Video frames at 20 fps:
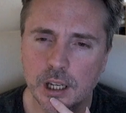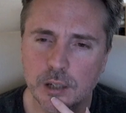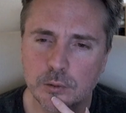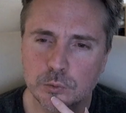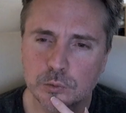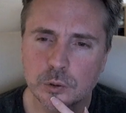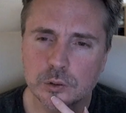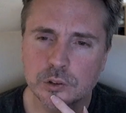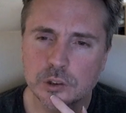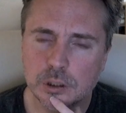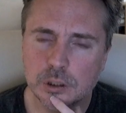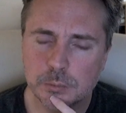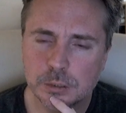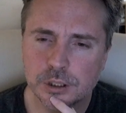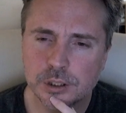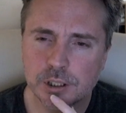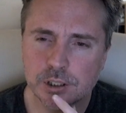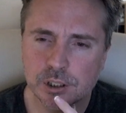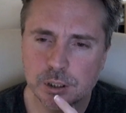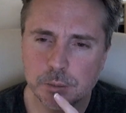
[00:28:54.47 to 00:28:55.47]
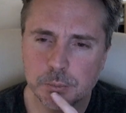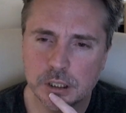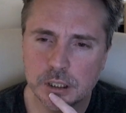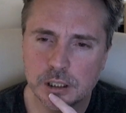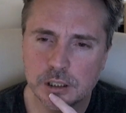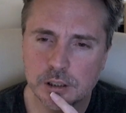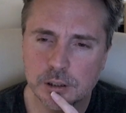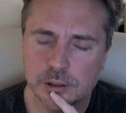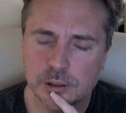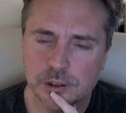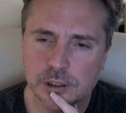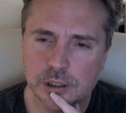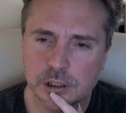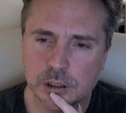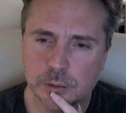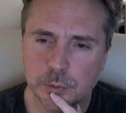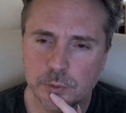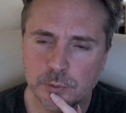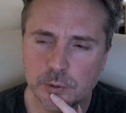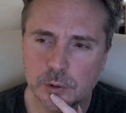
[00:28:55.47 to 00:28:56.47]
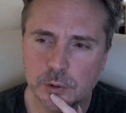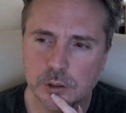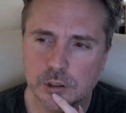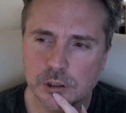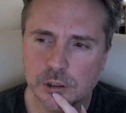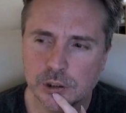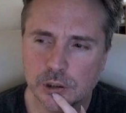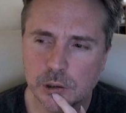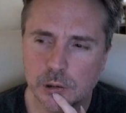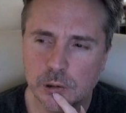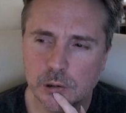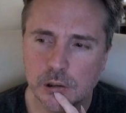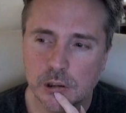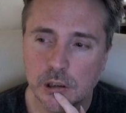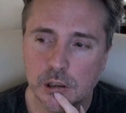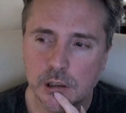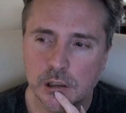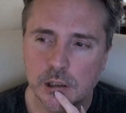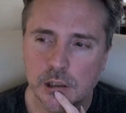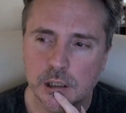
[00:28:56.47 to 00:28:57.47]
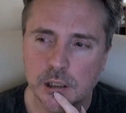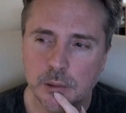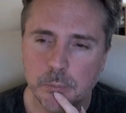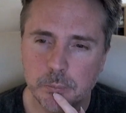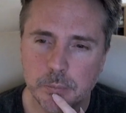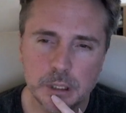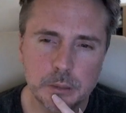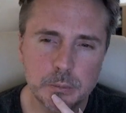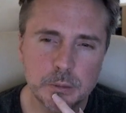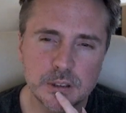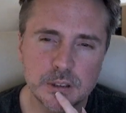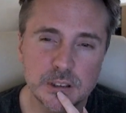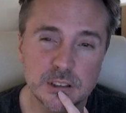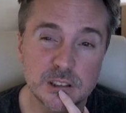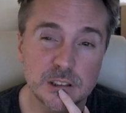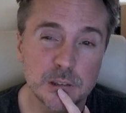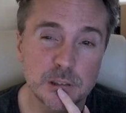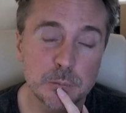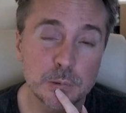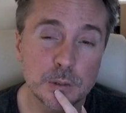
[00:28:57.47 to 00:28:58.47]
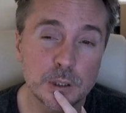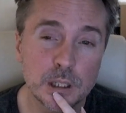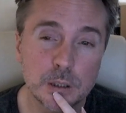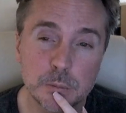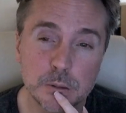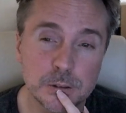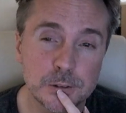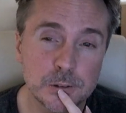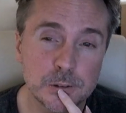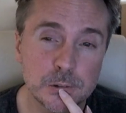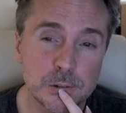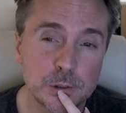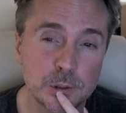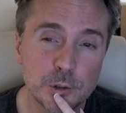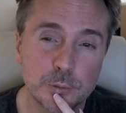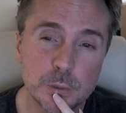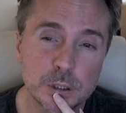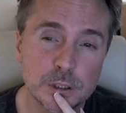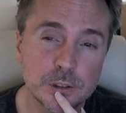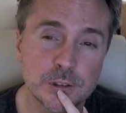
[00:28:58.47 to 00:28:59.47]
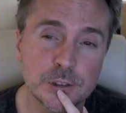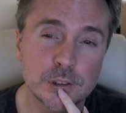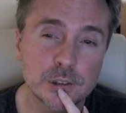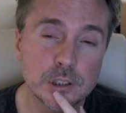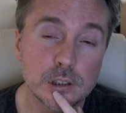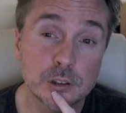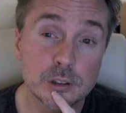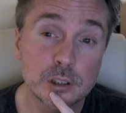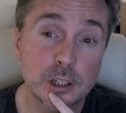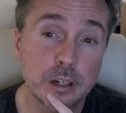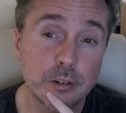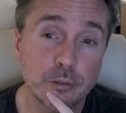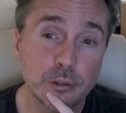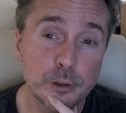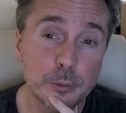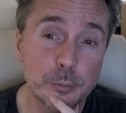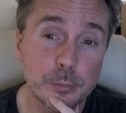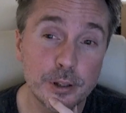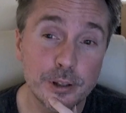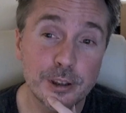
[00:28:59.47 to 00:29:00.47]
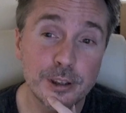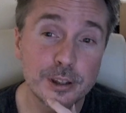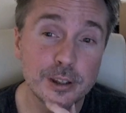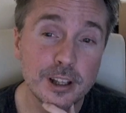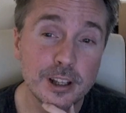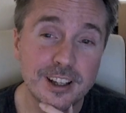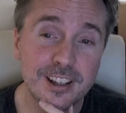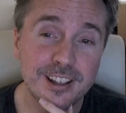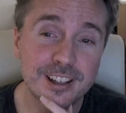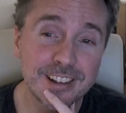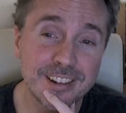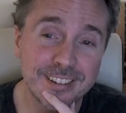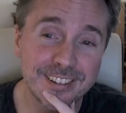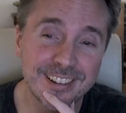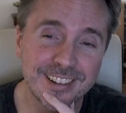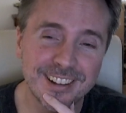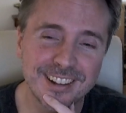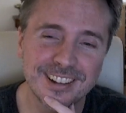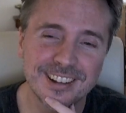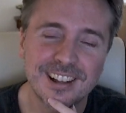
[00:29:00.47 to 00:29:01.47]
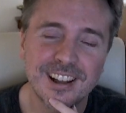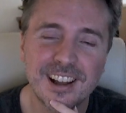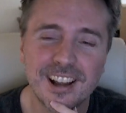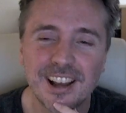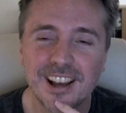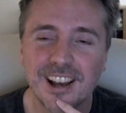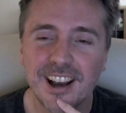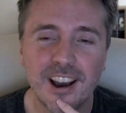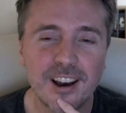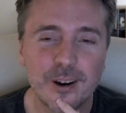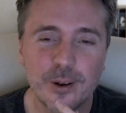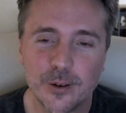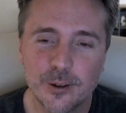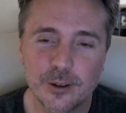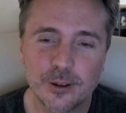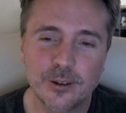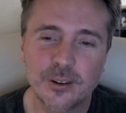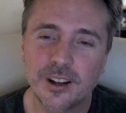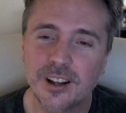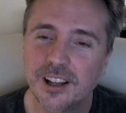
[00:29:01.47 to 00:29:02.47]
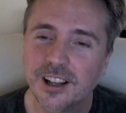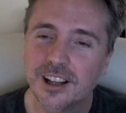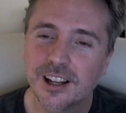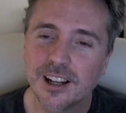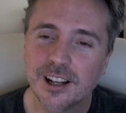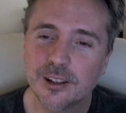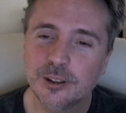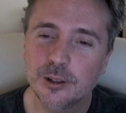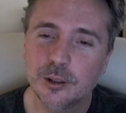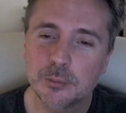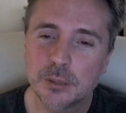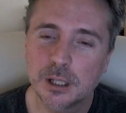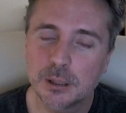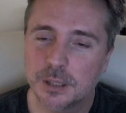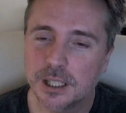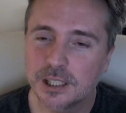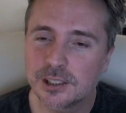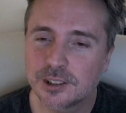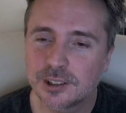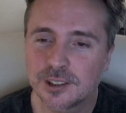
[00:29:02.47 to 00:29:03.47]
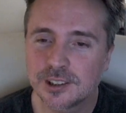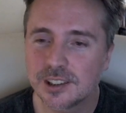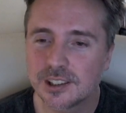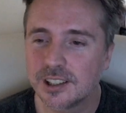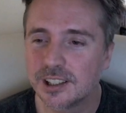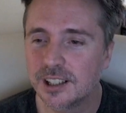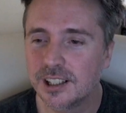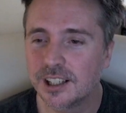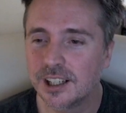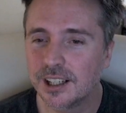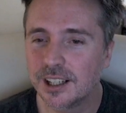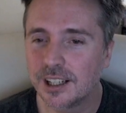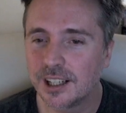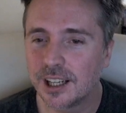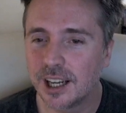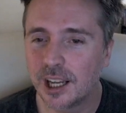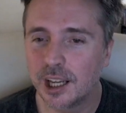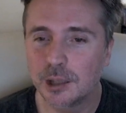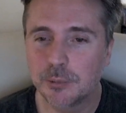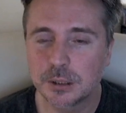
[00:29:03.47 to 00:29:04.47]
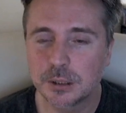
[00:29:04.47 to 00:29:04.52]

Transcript: grossly misestimated those things before, so maybe I should promise 2 months and try for a month. I don't know. I'll do my best, and I am